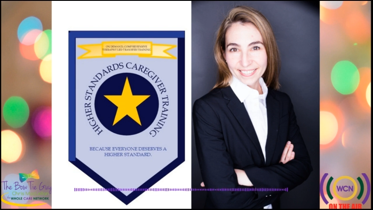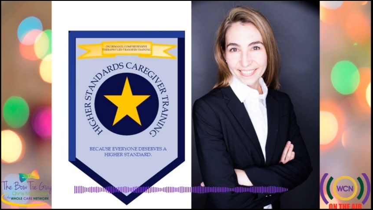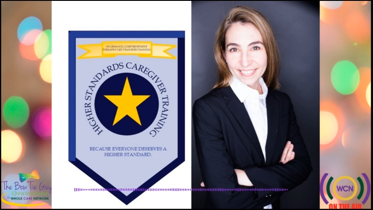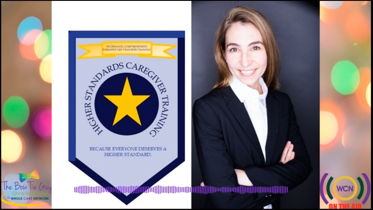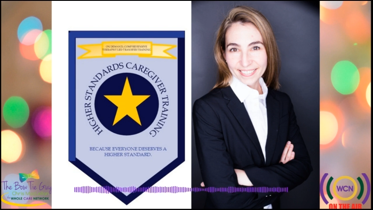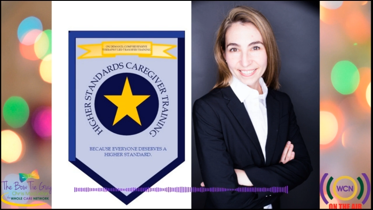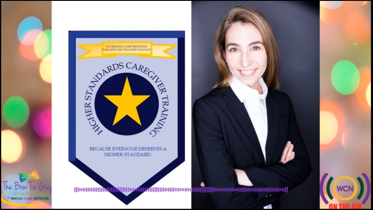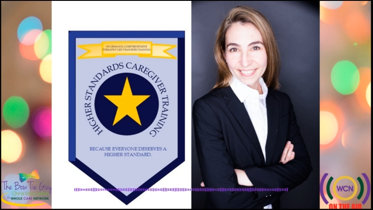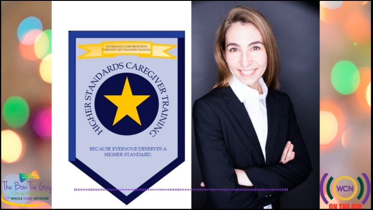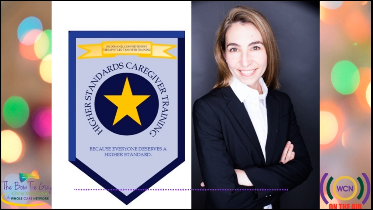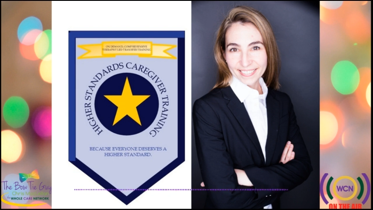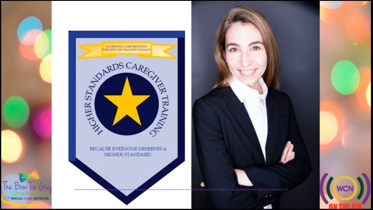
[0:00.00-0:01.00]

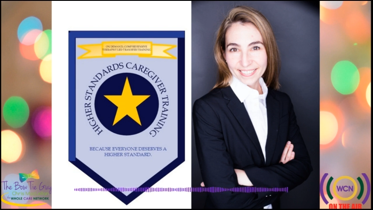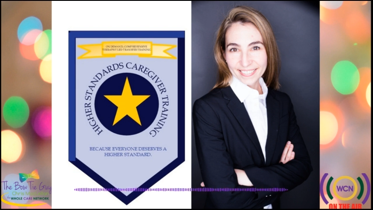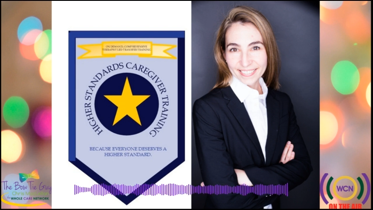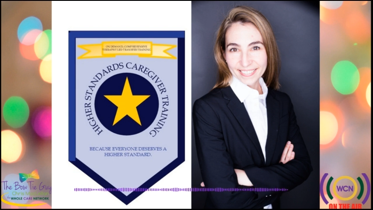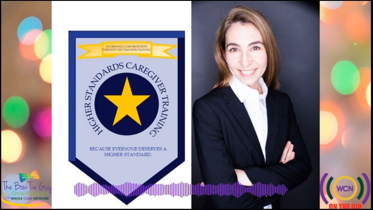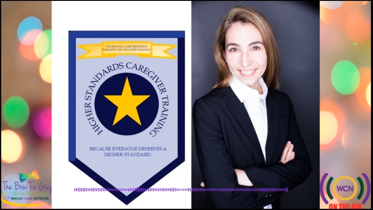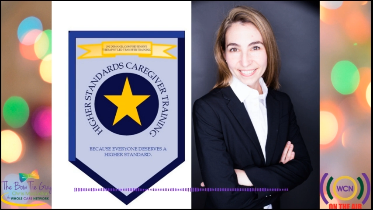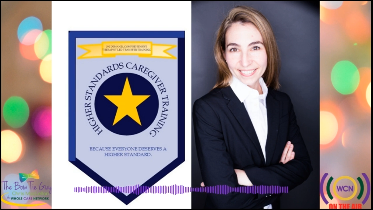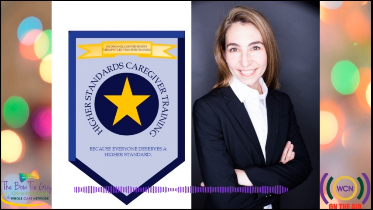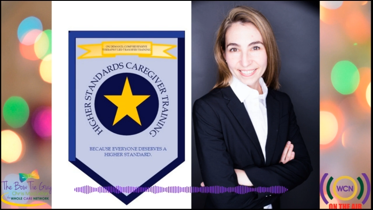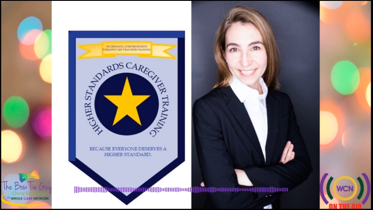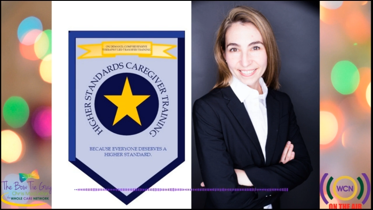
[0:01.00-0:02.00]

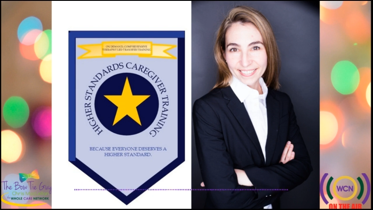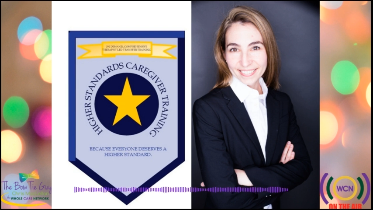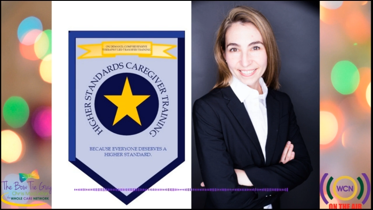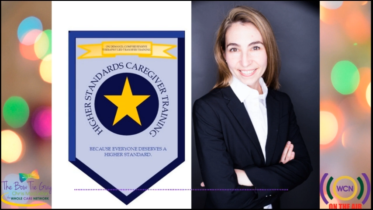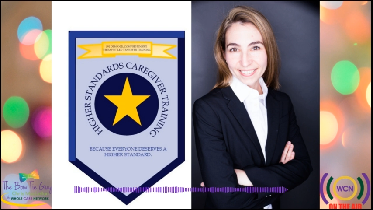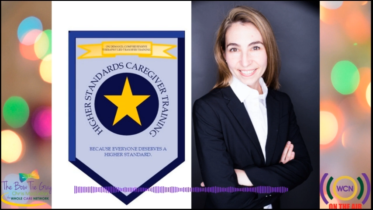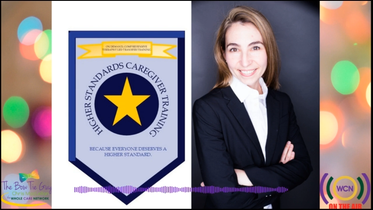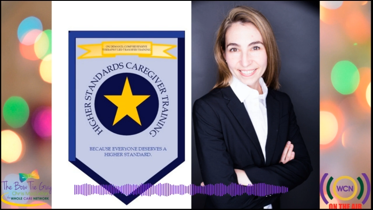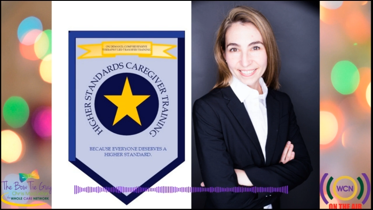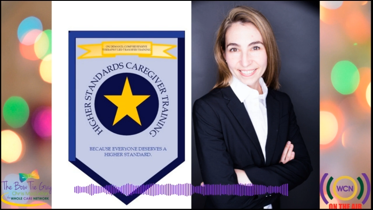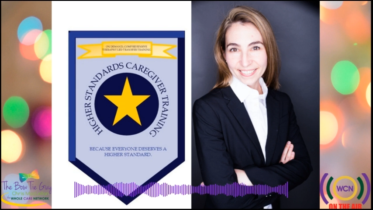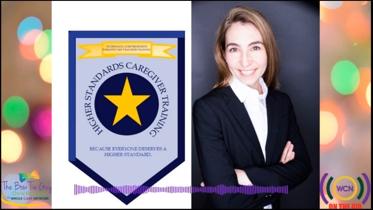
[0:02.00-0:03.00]

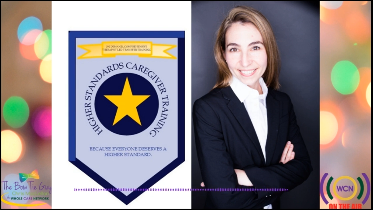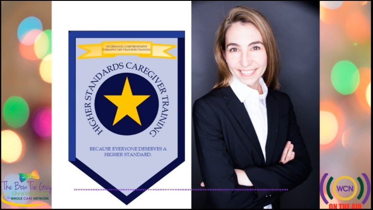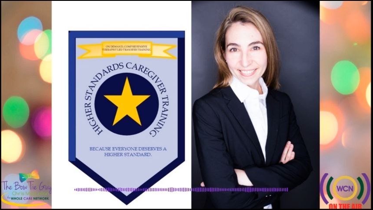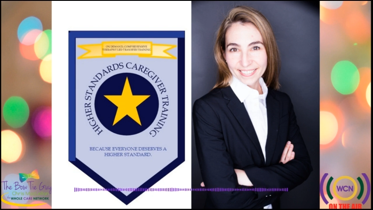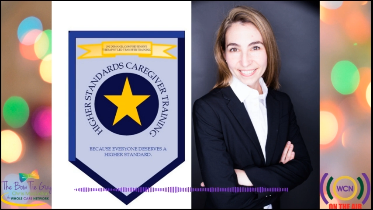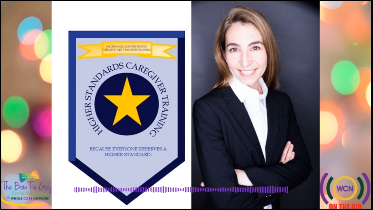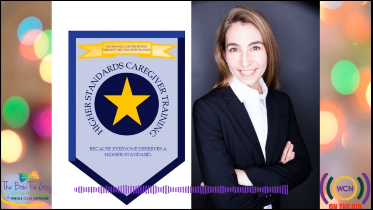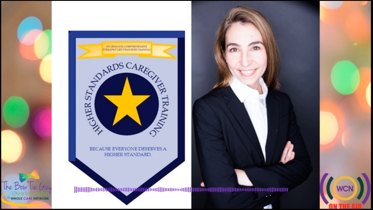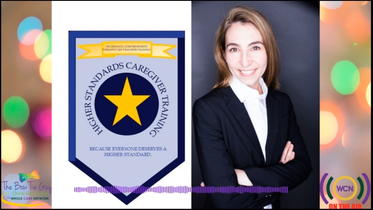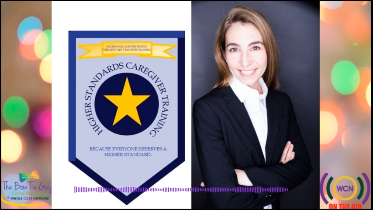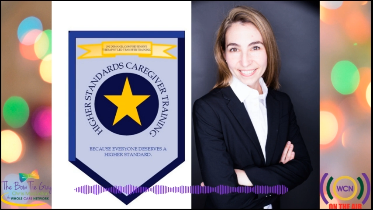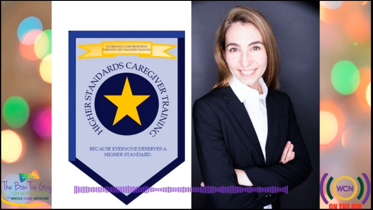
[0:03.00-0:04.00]

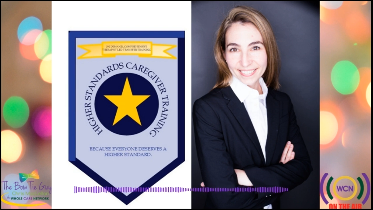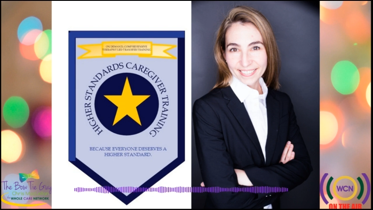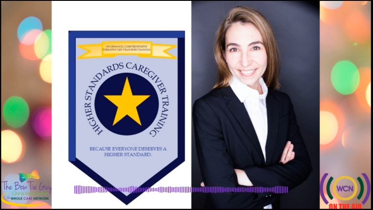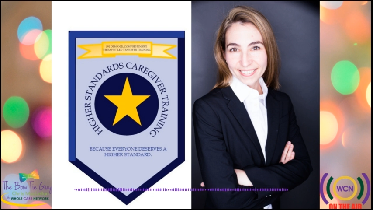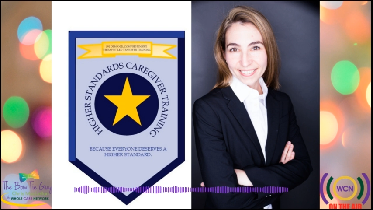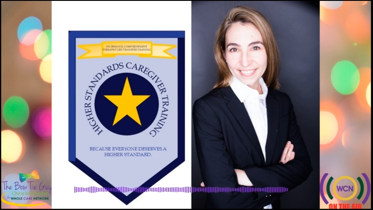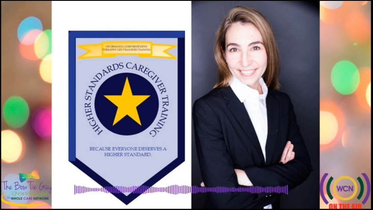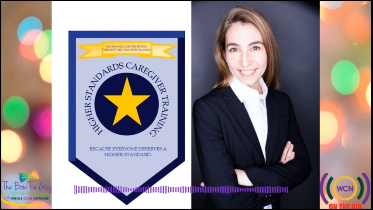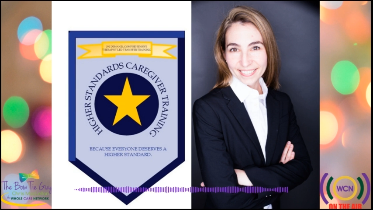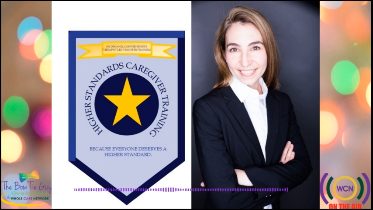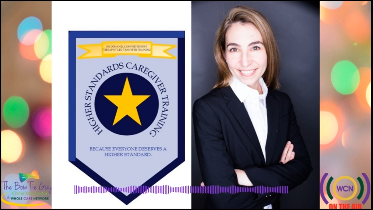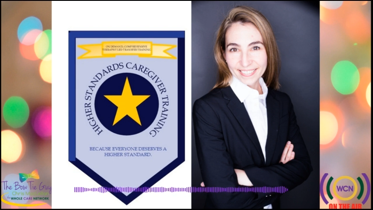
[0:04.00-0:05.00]

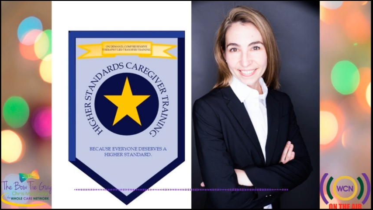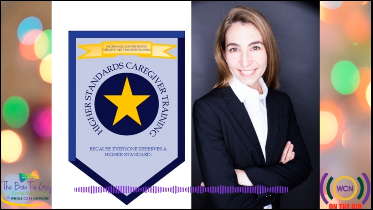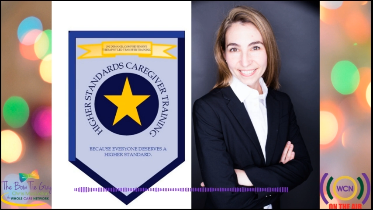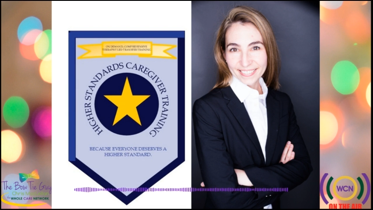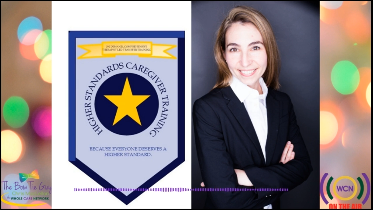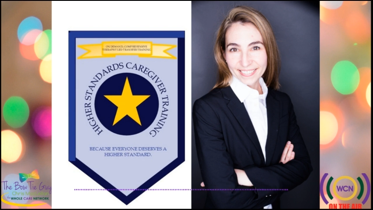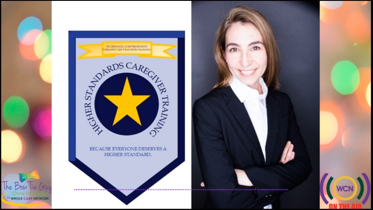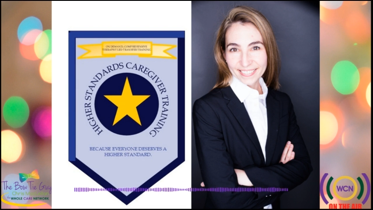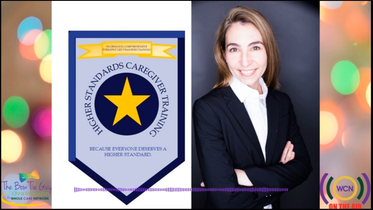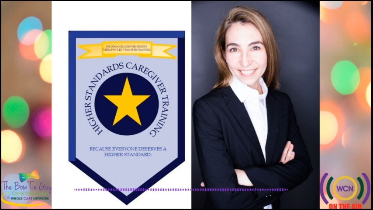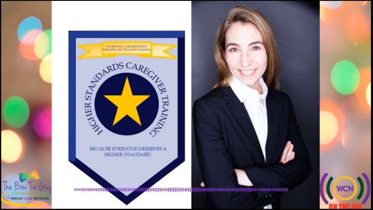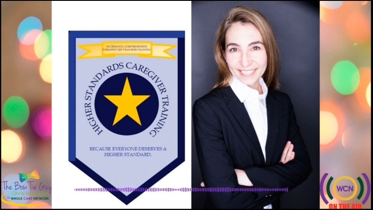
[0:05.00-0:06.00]

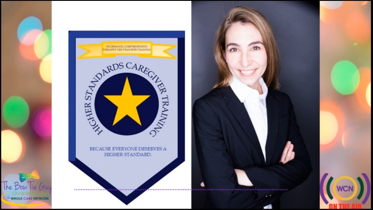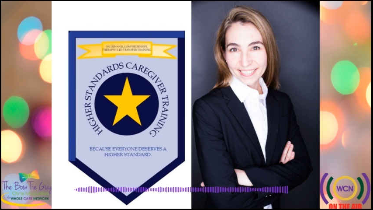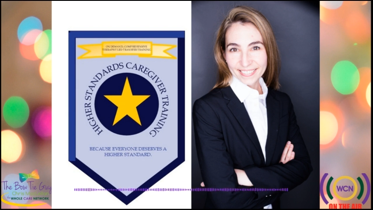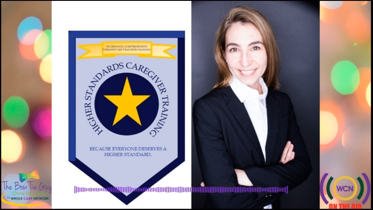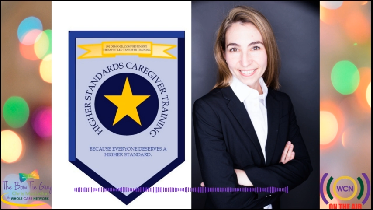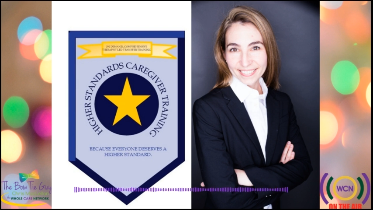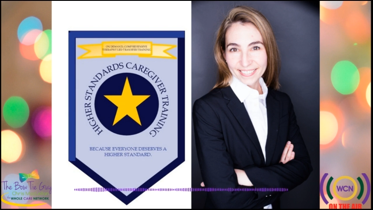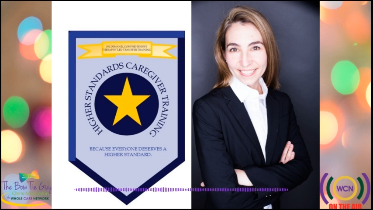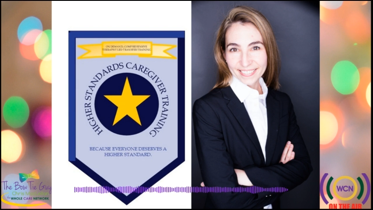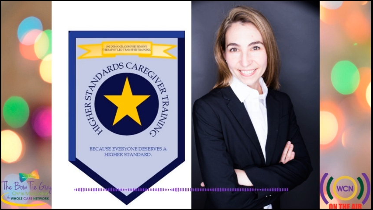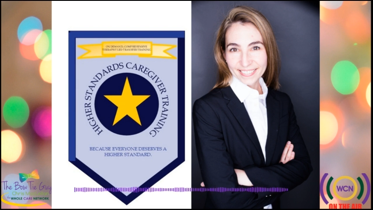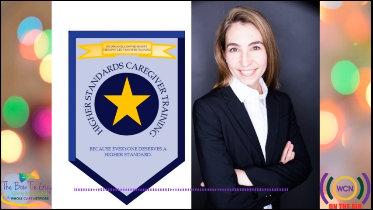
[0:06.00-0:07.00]

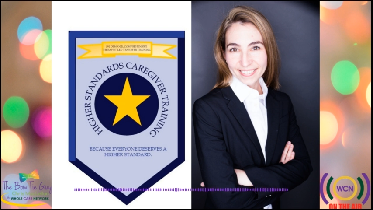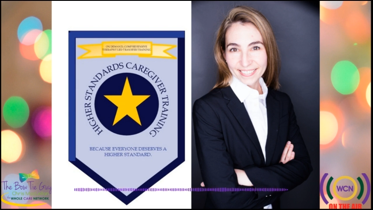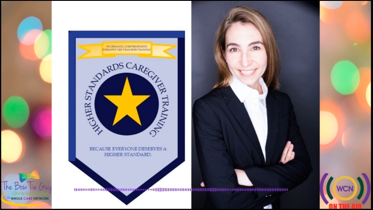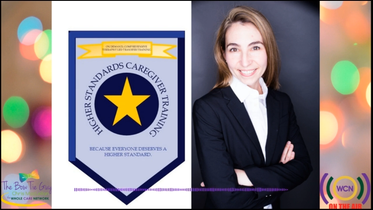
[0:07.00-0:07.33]
[no speech]